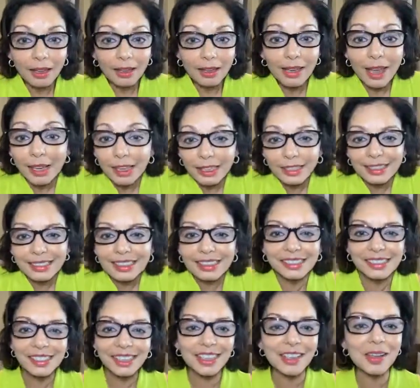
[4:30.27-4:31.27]

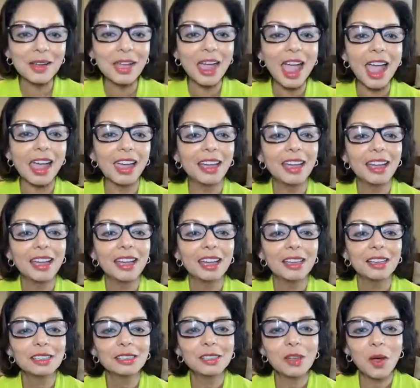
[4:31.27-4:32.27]
Yikes! Okay,
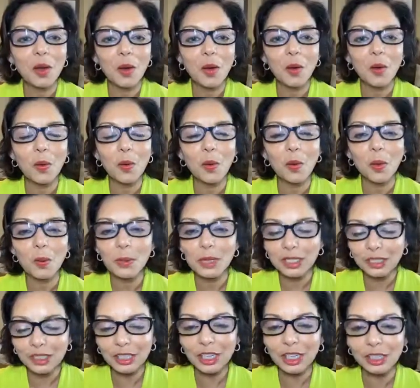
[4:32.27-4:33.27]
so when we
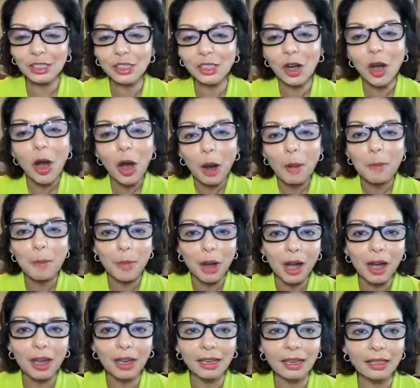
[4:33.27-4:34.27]
teach our
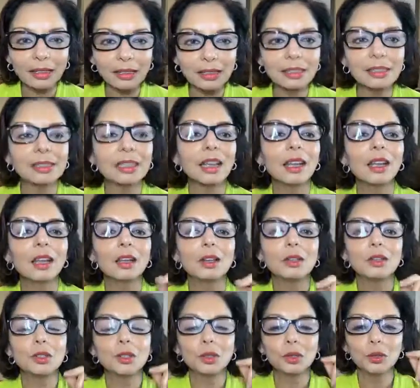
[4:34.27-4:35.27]
minds
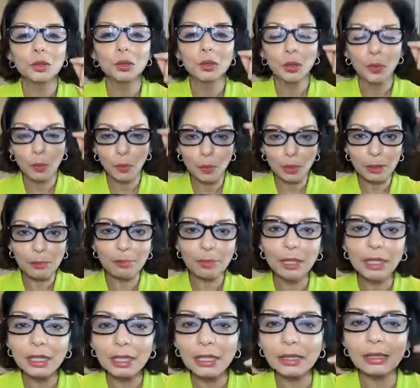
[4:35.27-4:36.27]
to
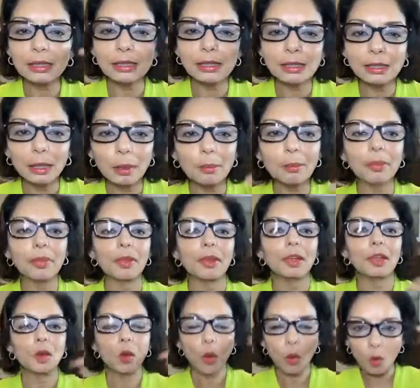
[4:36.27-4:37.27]
repeat
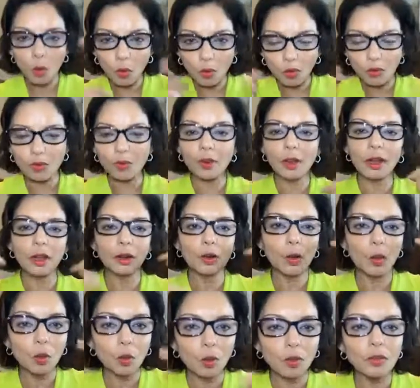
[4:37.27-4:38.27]
something over and
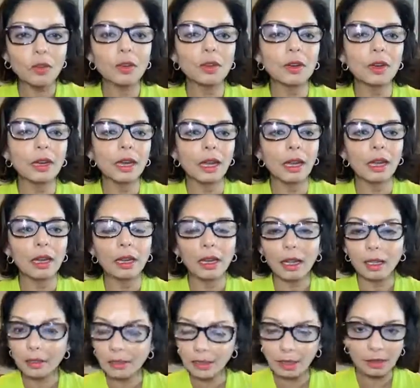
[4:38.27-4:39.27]
over again,
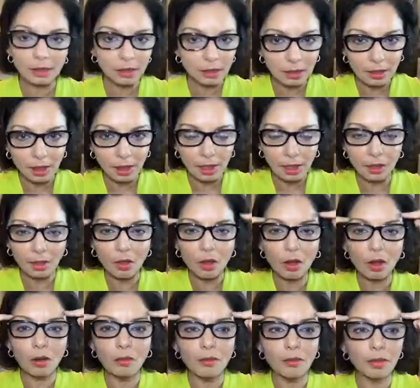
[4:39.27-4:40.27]
it doesn't take
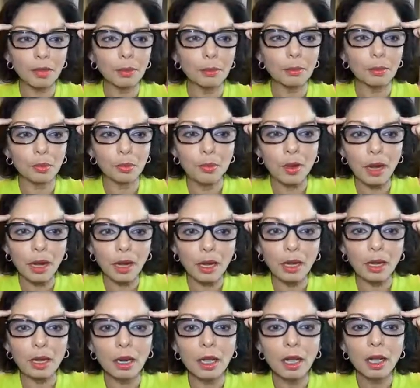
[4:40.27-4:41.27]
long for the
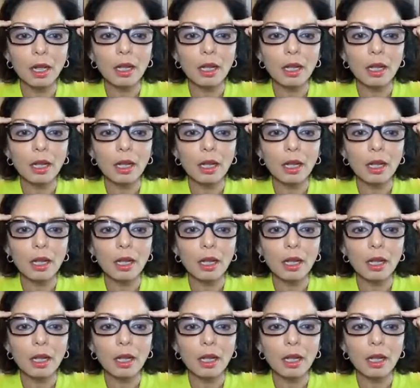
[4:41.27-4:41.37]
brain